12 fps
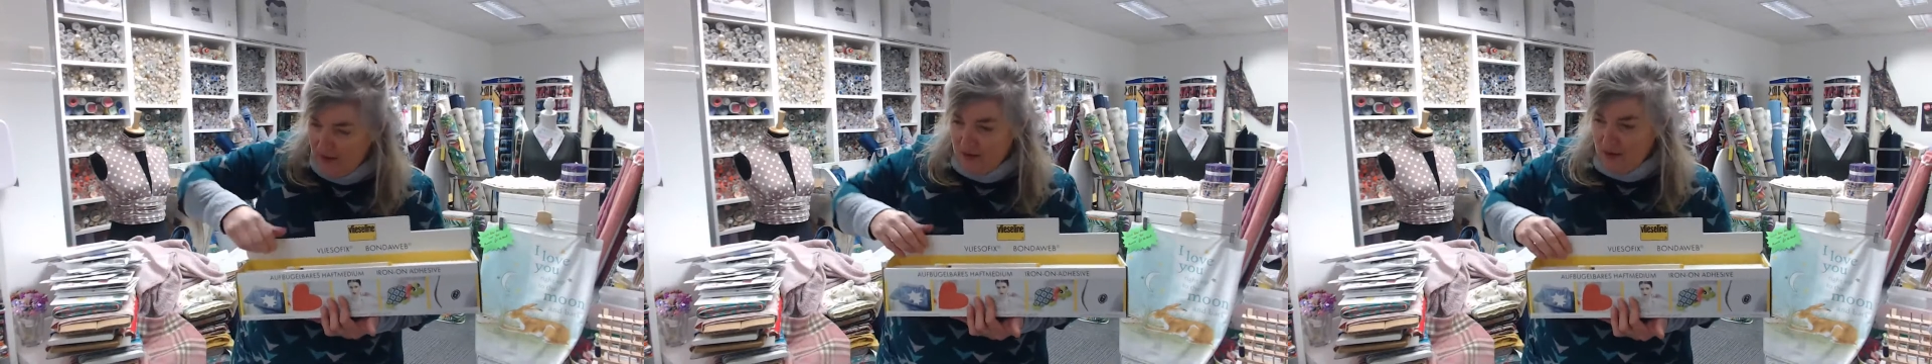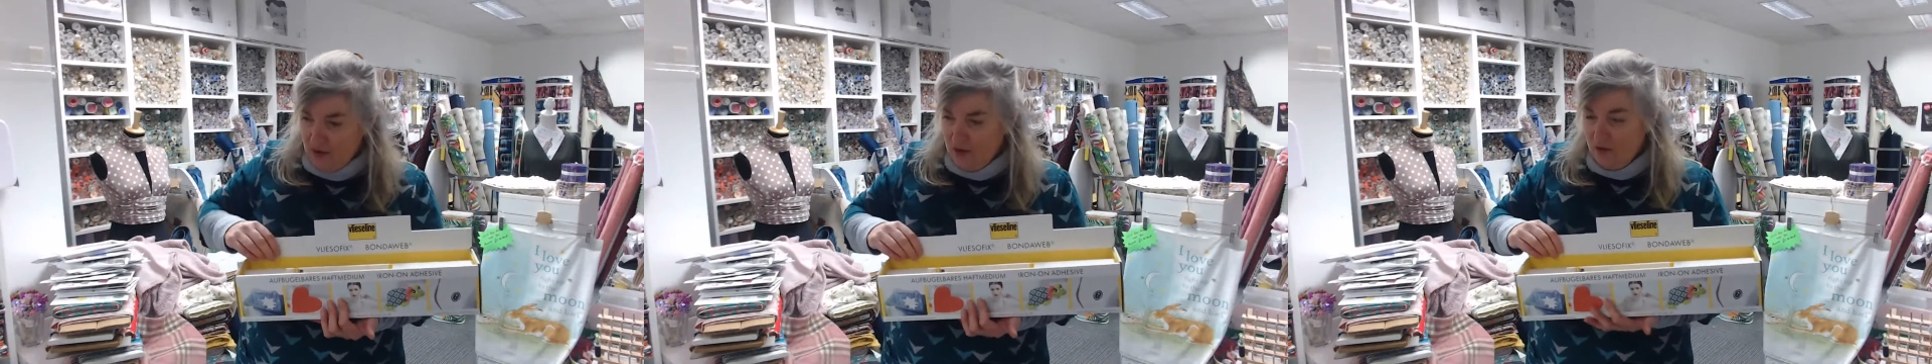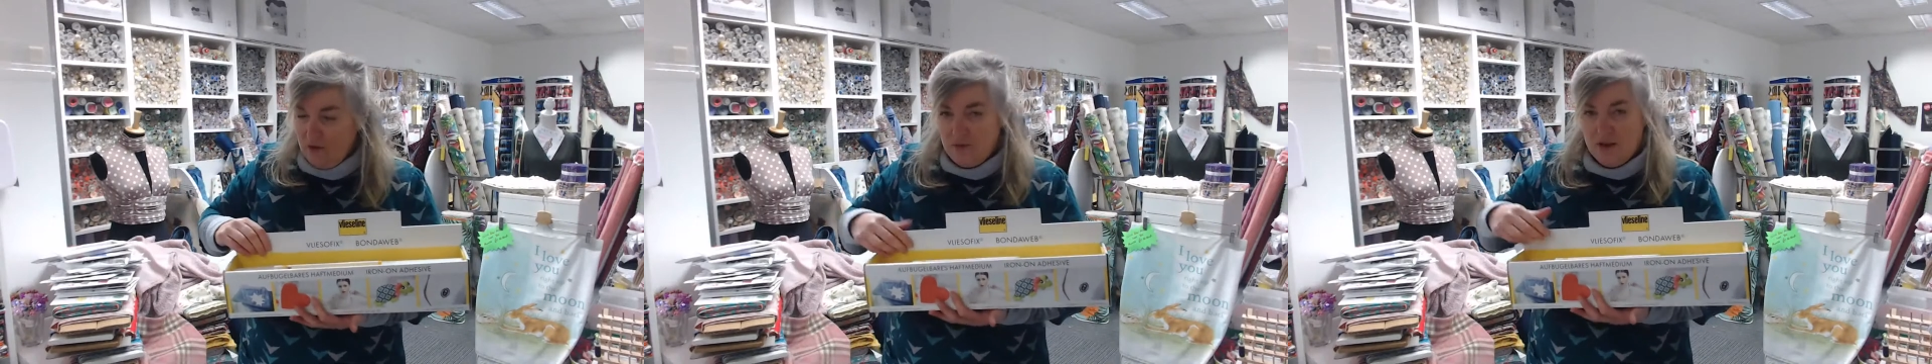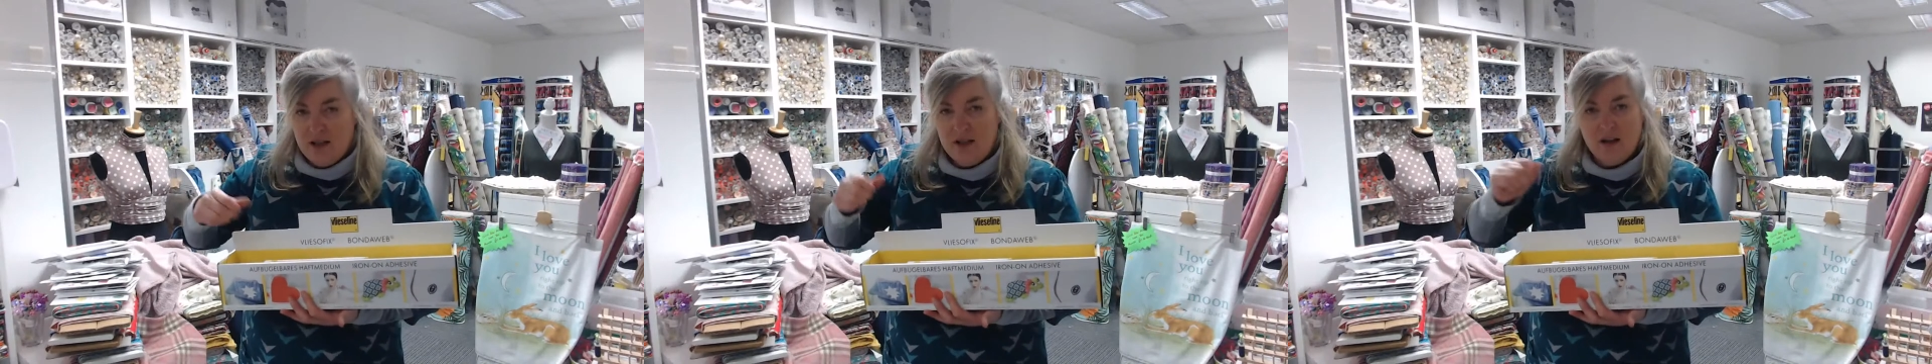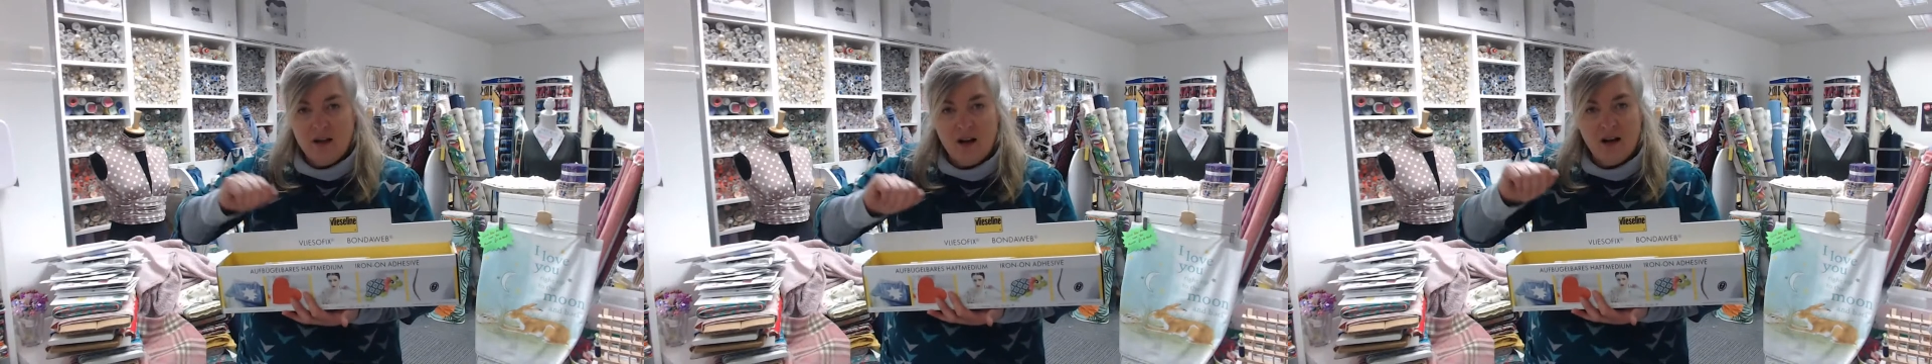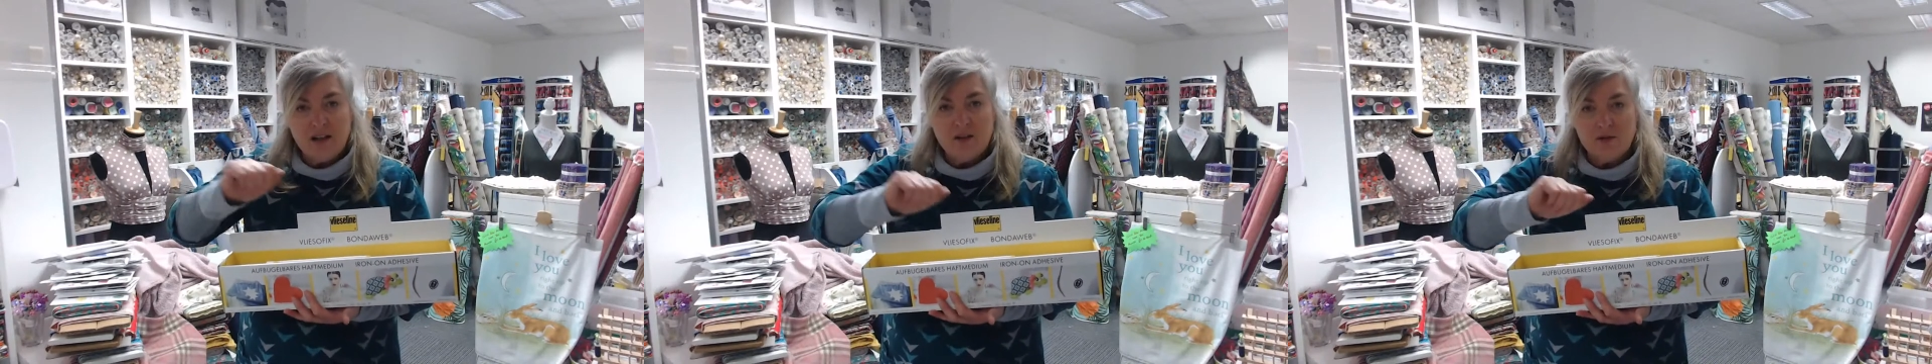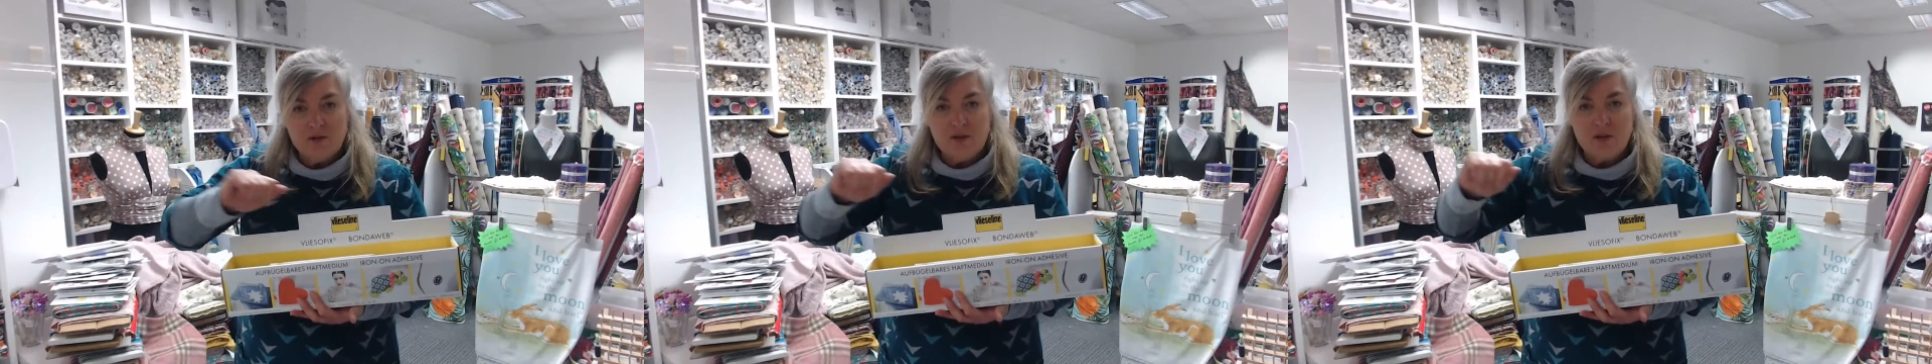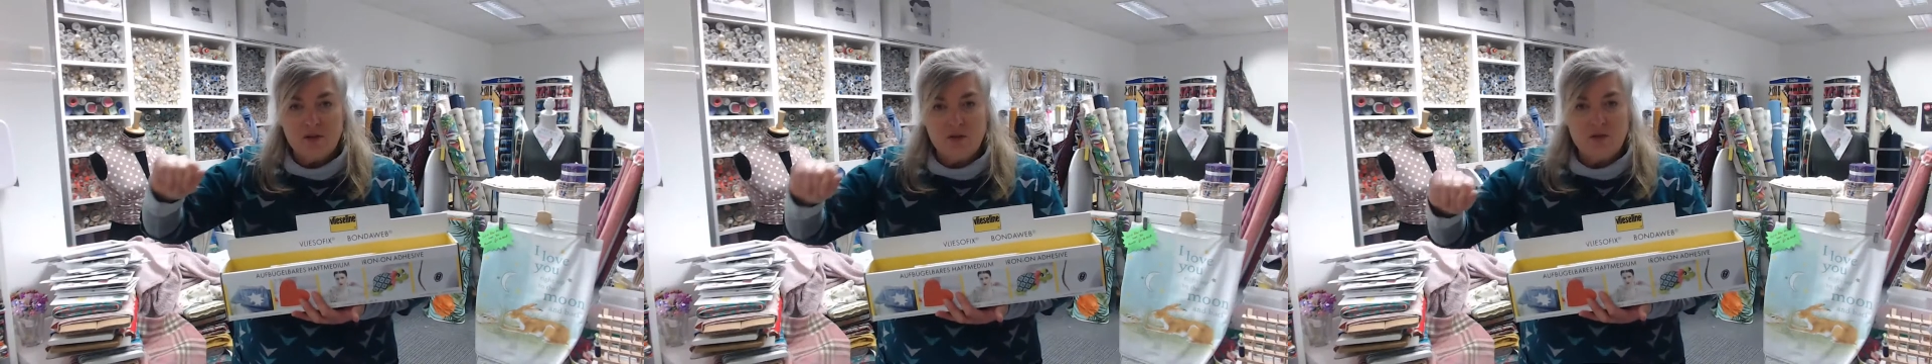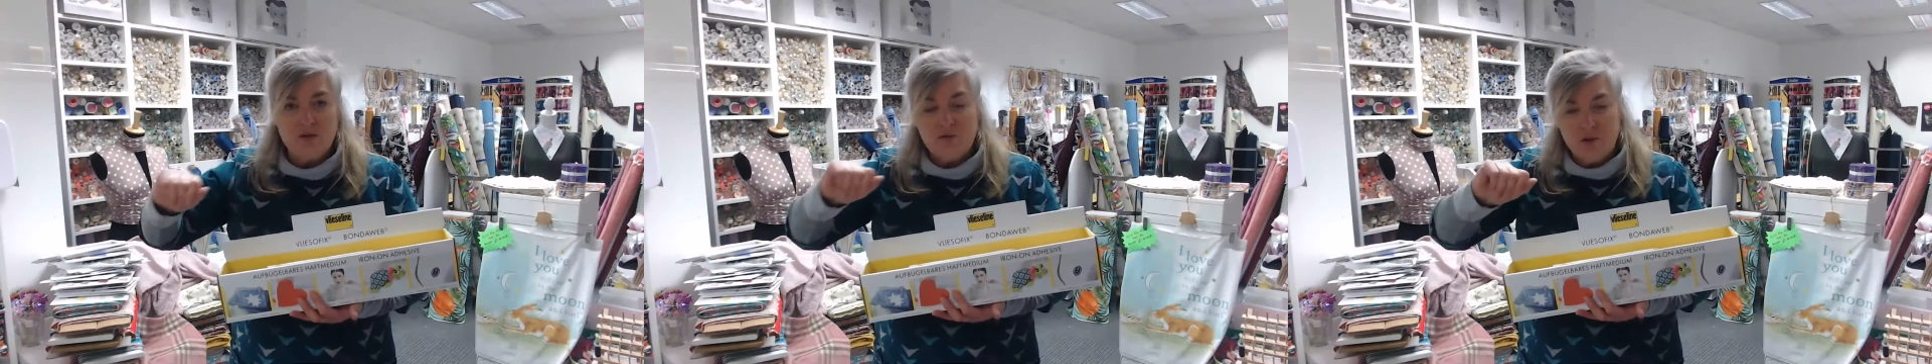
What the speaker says: So you iron it onto the